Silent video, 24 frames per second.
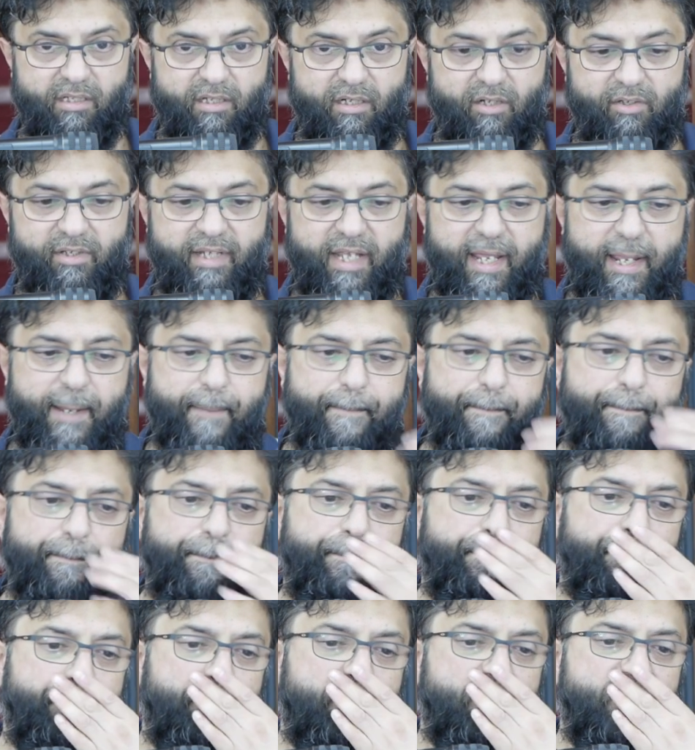Okay?
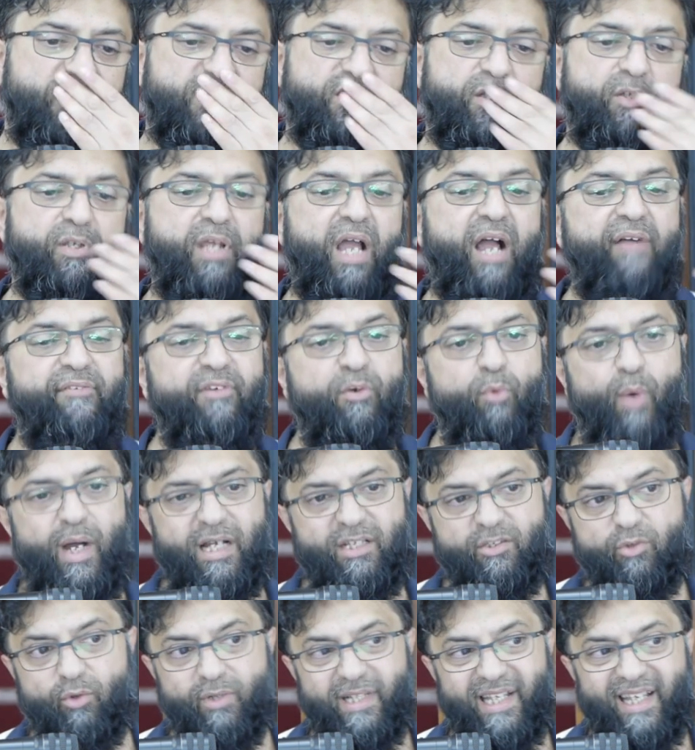So you have a
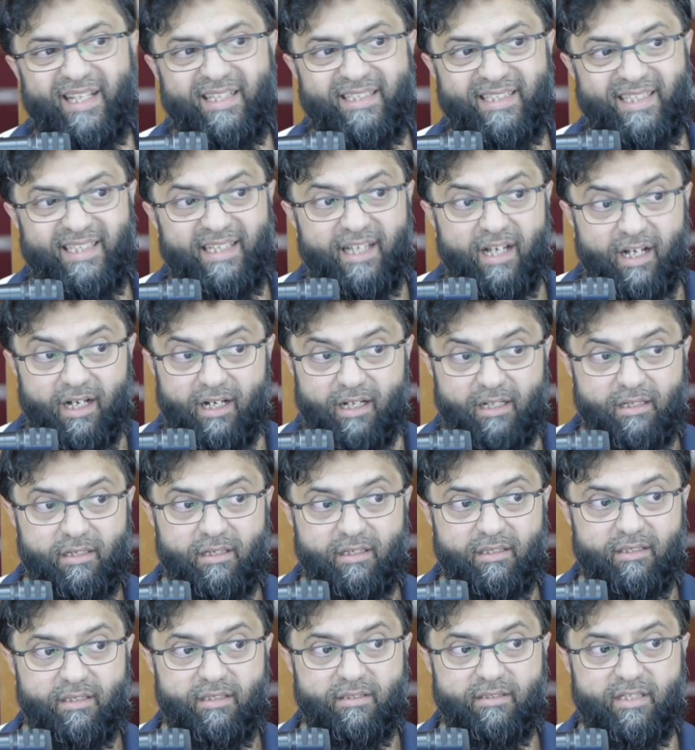waqtul
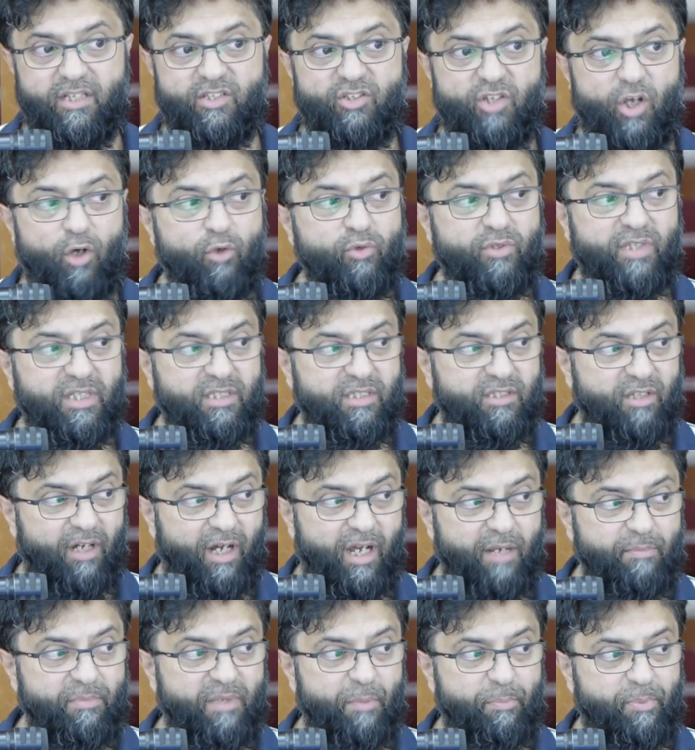ikhtiyar, the chosen
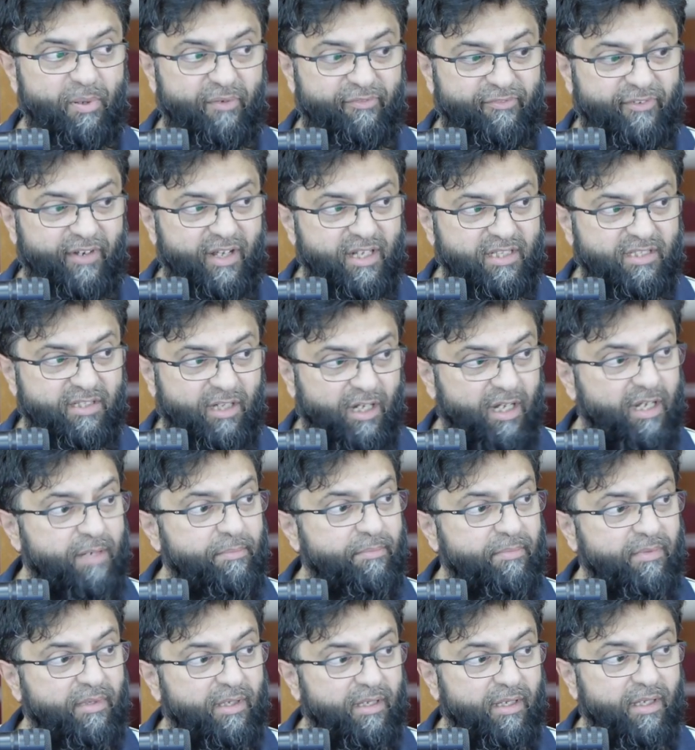time, the preferred
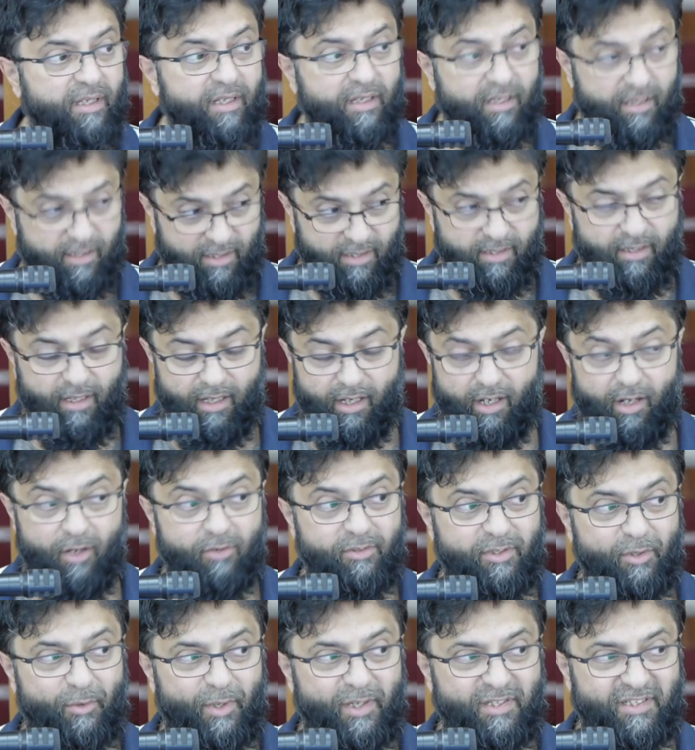time, hold
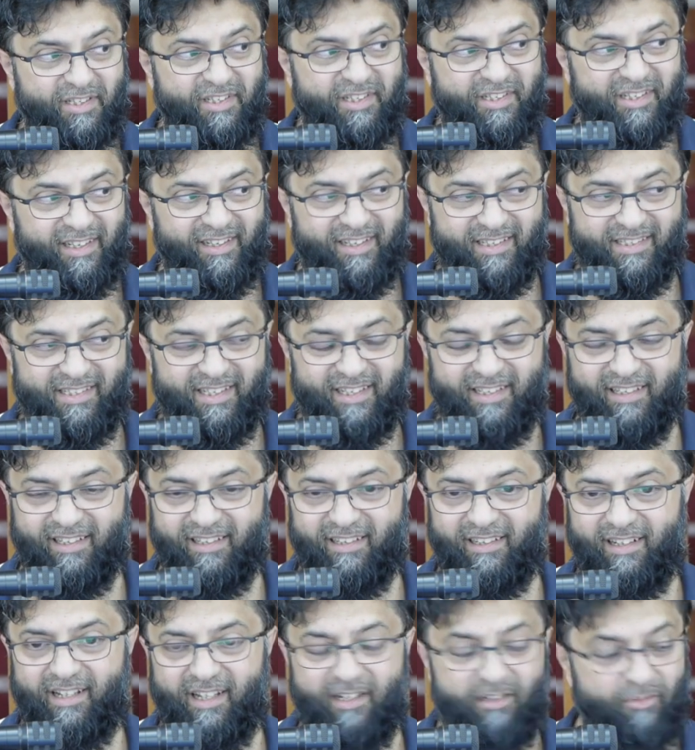the question, inshallah.
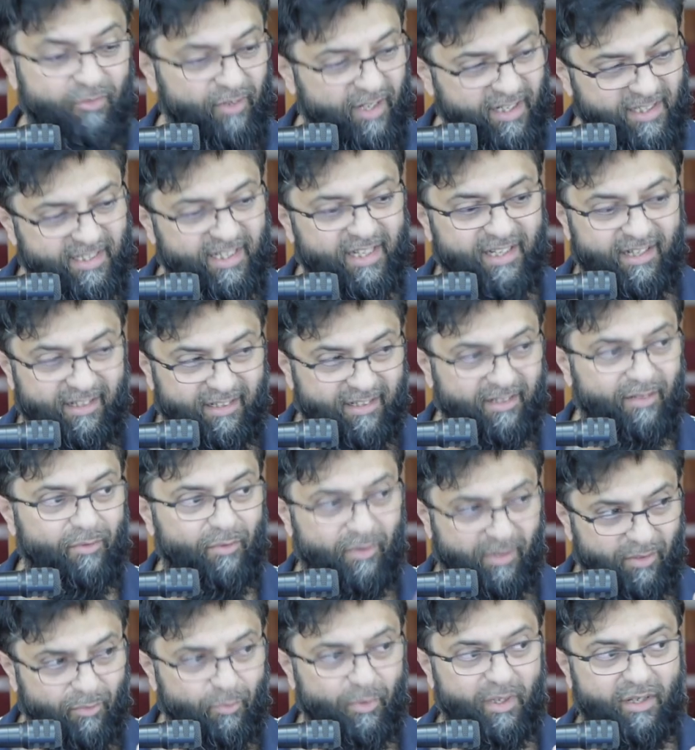khair. Write it and
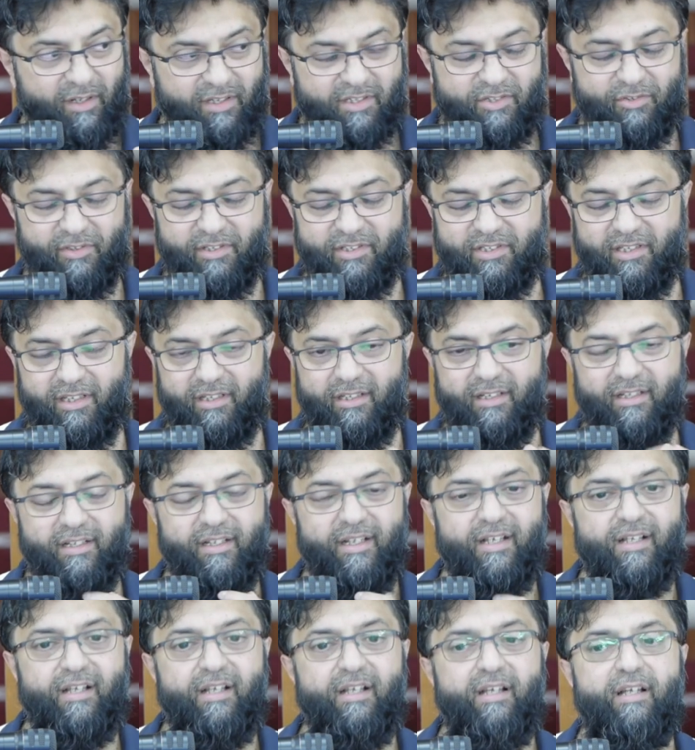we'll answer, inshallah.
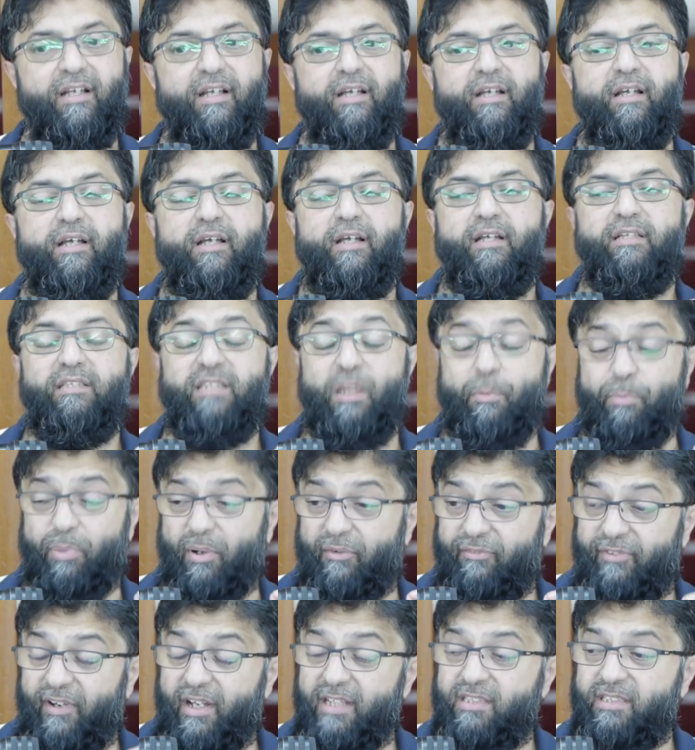The
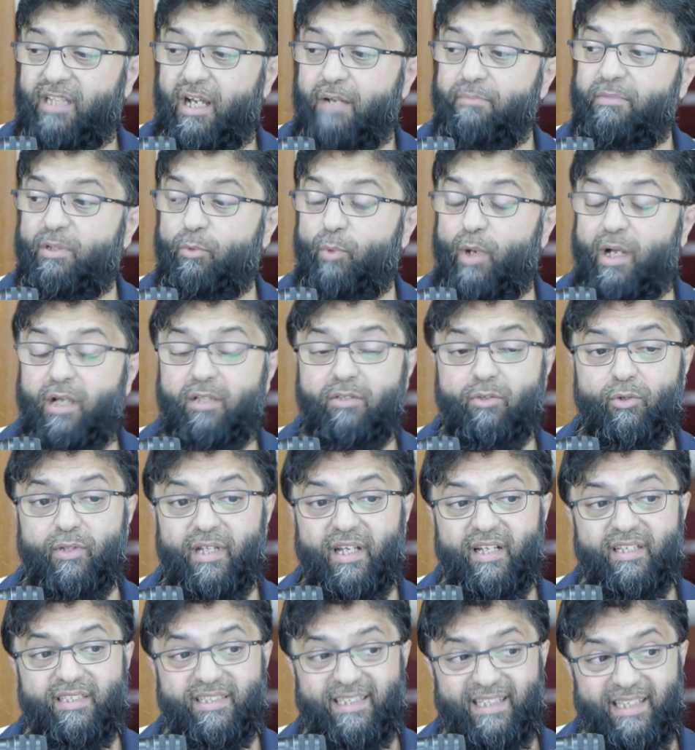preferred time, the waqtul
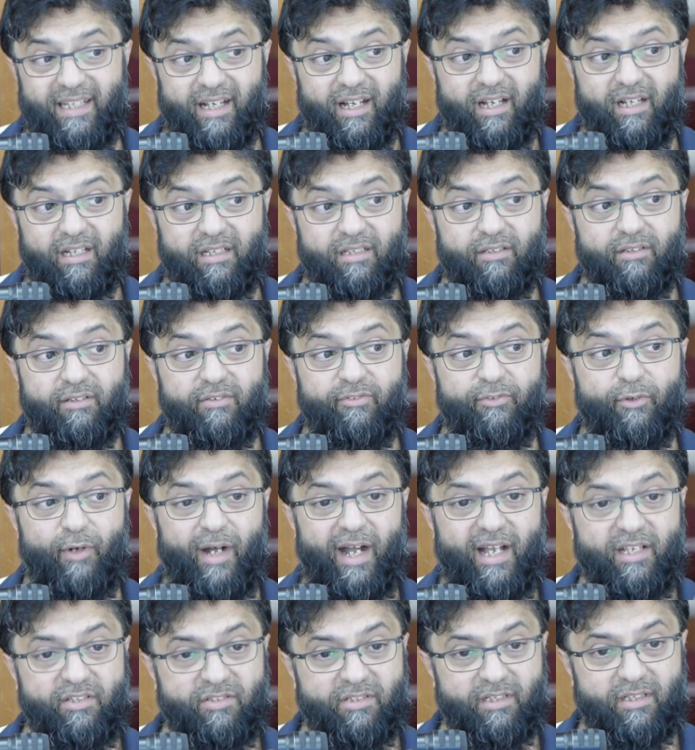ikhtiyar for
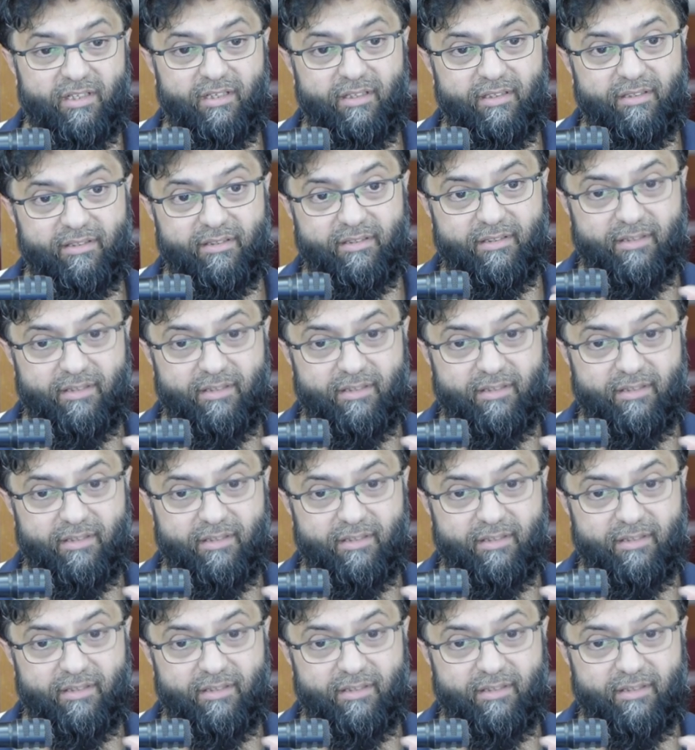asr,